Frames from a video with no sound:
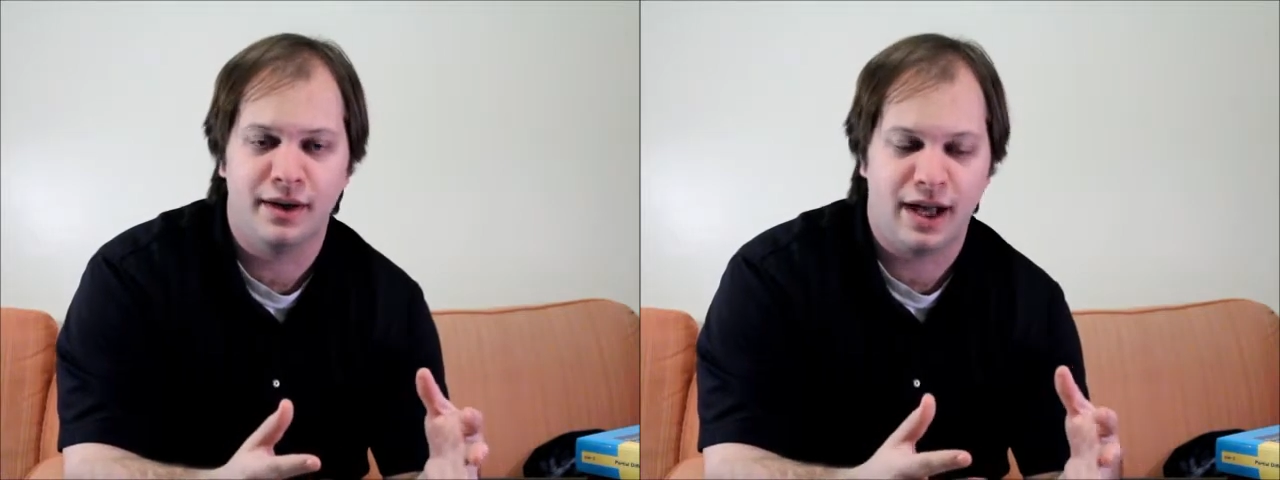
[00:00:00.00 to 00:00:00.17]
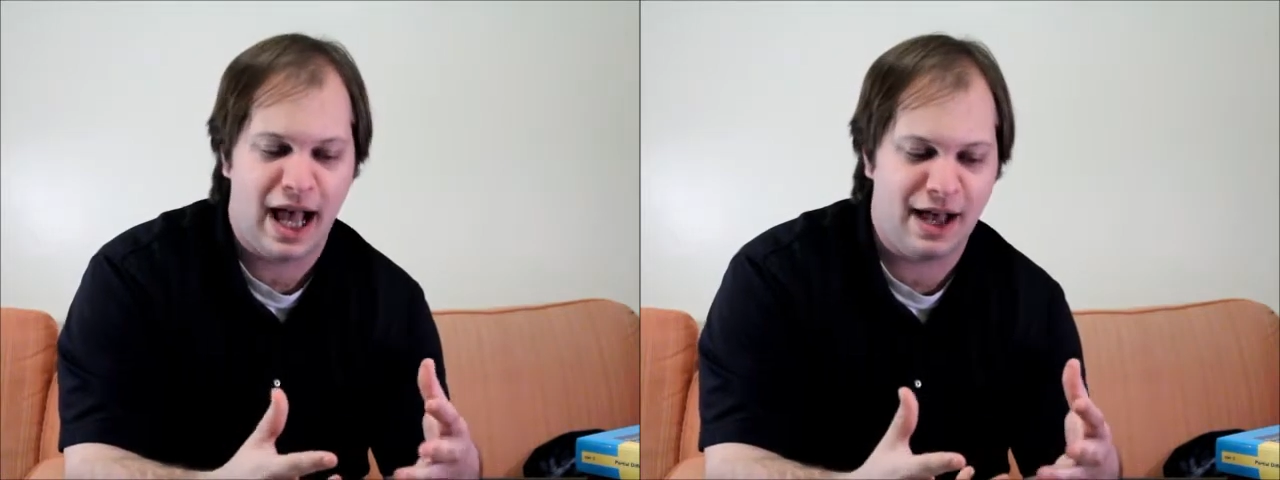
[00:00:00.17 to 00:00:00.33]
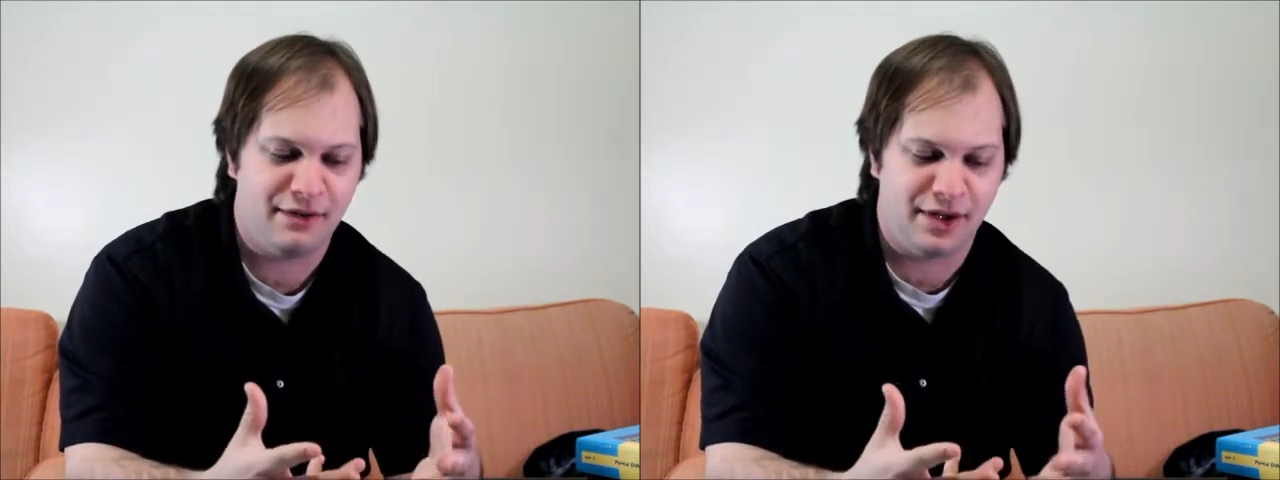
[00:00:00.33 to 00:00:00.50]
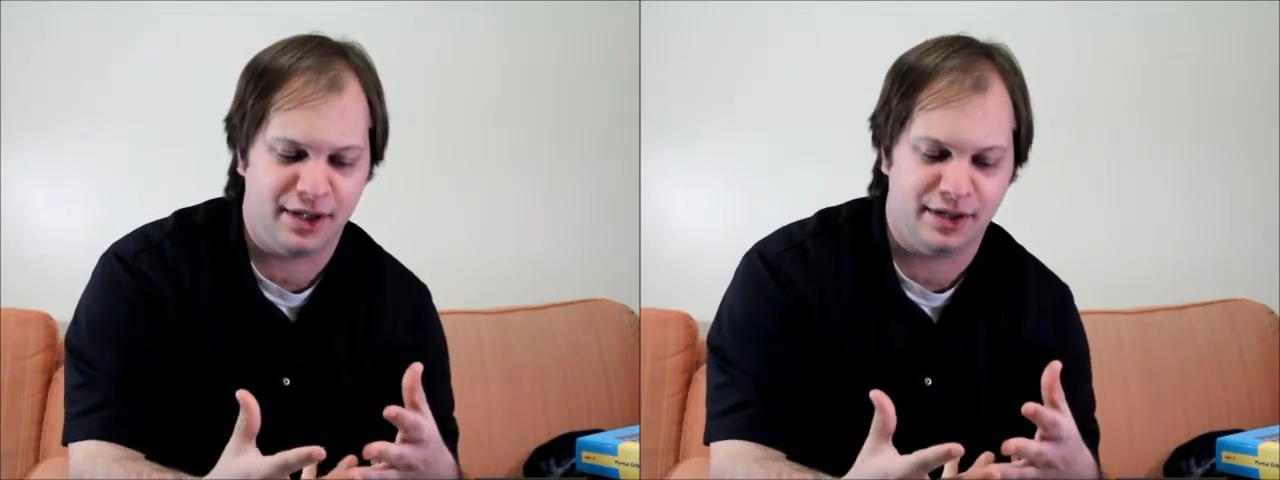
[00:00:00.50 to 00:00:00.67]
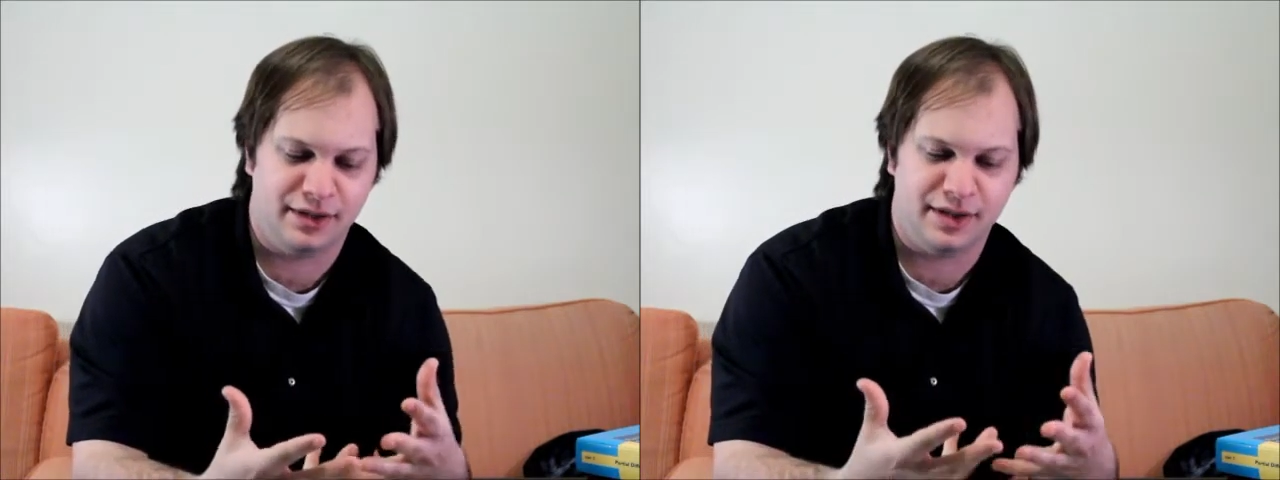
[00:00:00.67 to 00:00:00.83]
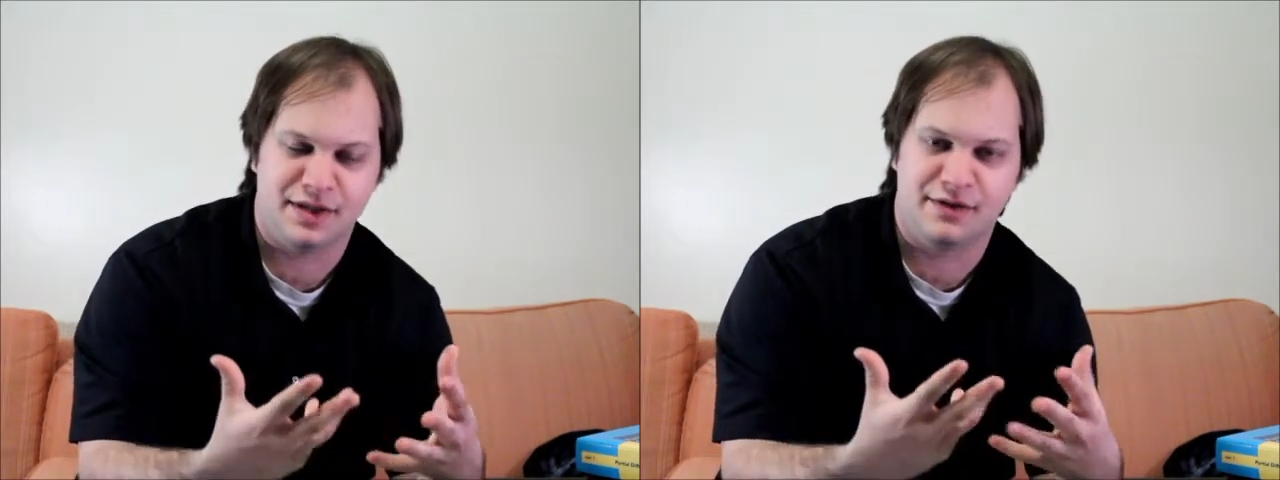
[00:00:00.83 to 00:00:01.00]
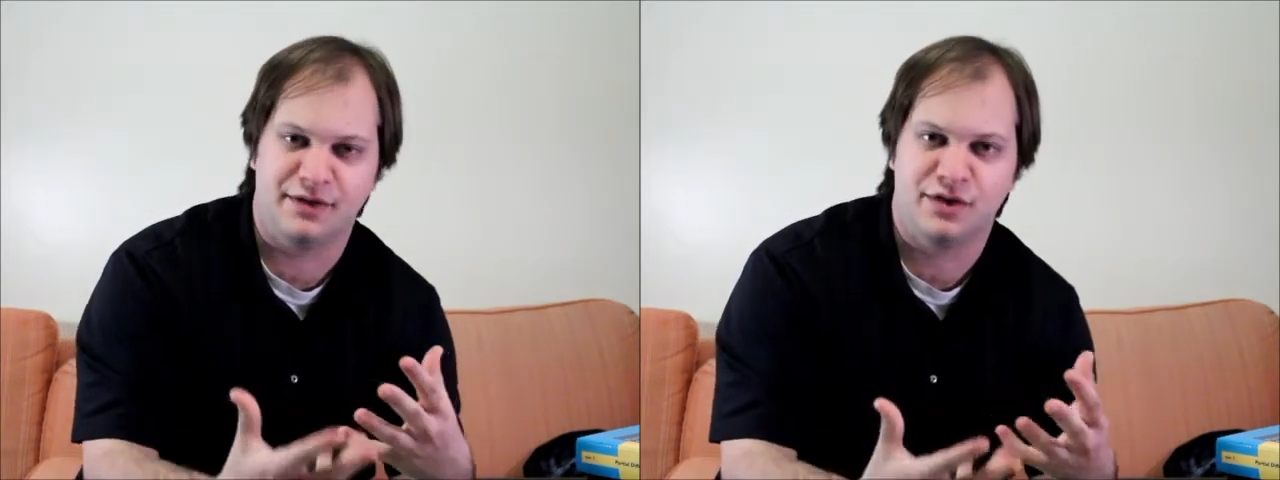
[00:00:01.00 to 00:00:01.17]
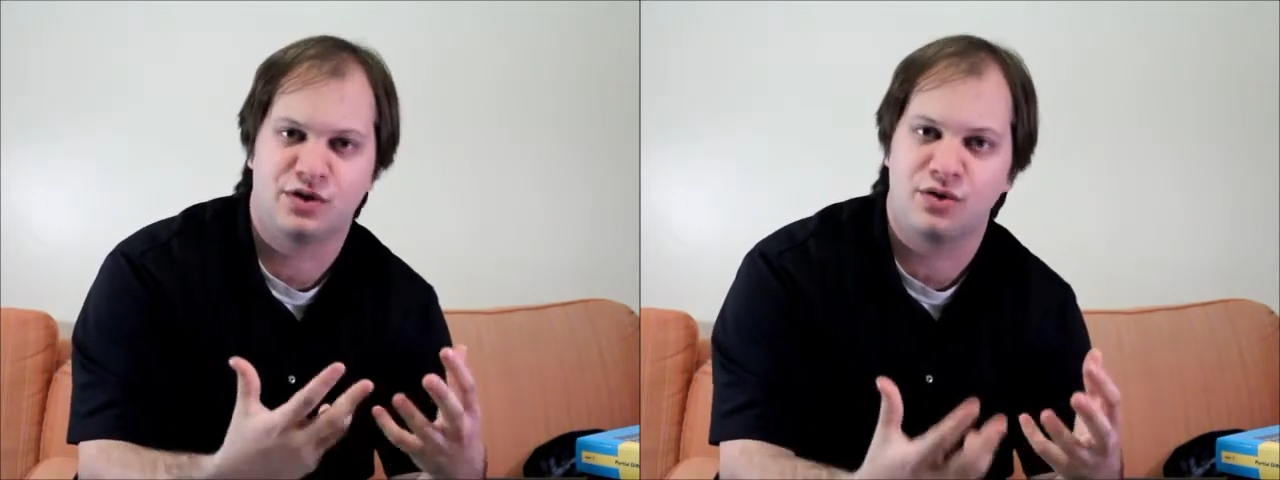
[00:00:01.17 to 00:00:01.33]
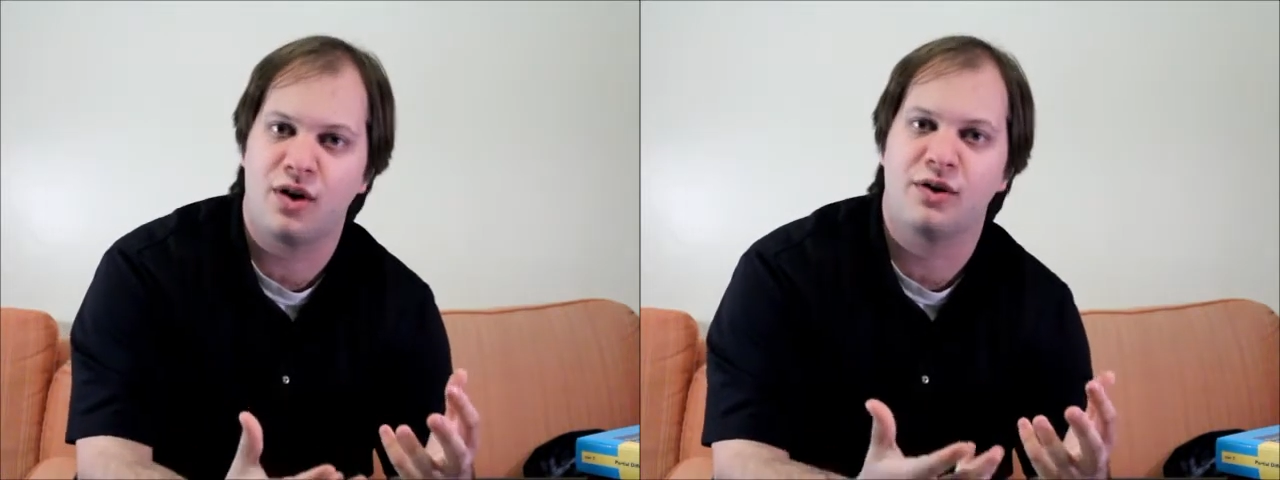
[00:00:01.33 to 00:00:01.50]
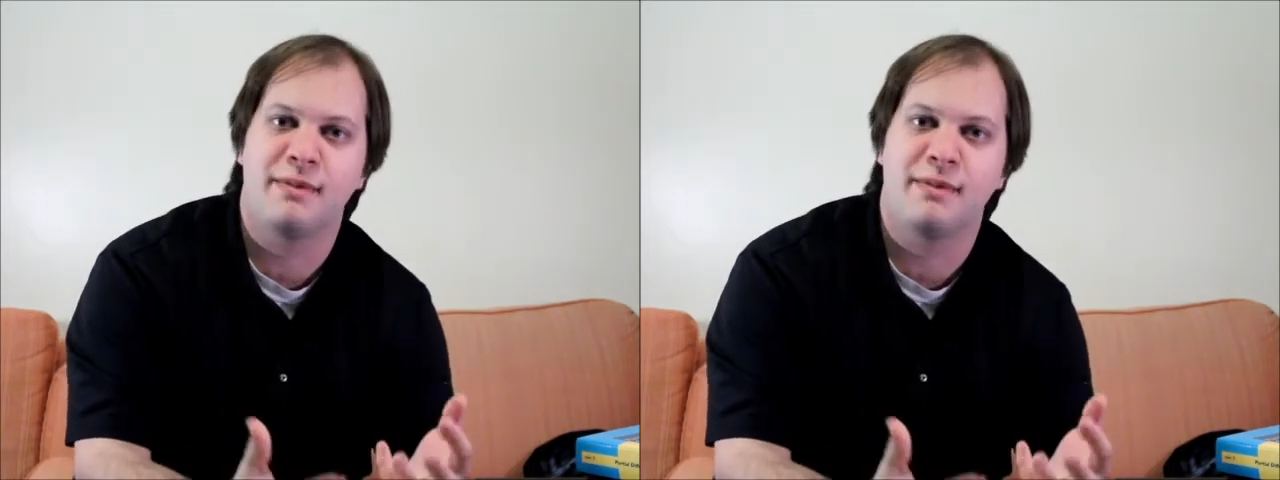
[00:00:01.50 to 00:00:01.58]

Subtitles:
have this strong